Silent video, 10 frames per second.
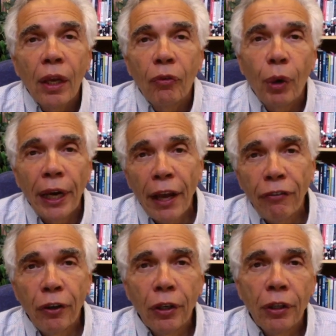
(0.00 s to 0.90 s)

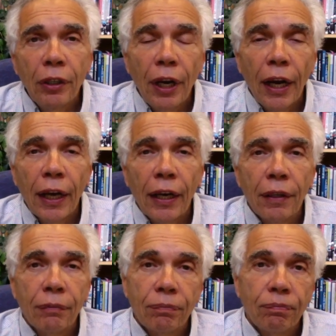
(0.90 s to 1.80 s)
Whenever
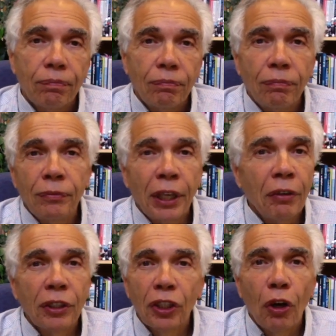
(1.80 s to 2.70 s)
there
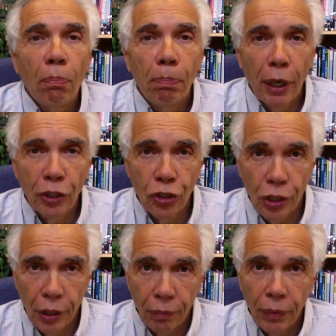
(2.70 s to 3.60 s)
is
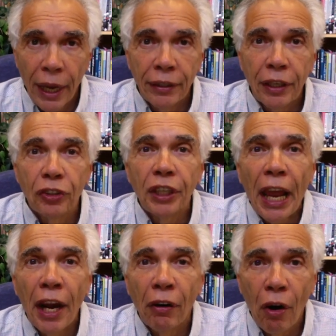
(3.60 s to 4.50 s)
combustion and there's
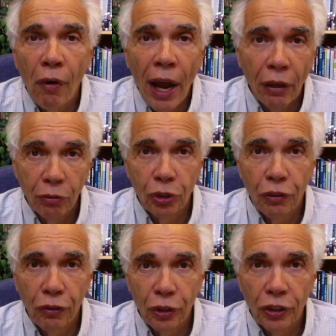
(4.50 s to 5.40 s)
air around, which
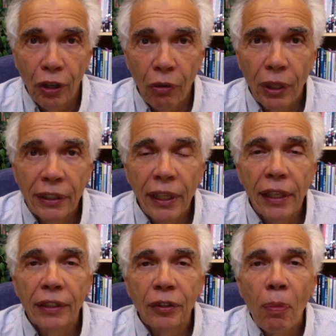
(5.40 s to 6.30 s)
of course it always
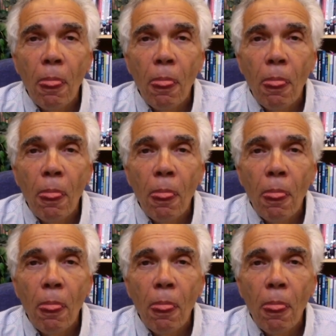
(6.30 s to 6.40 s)
is,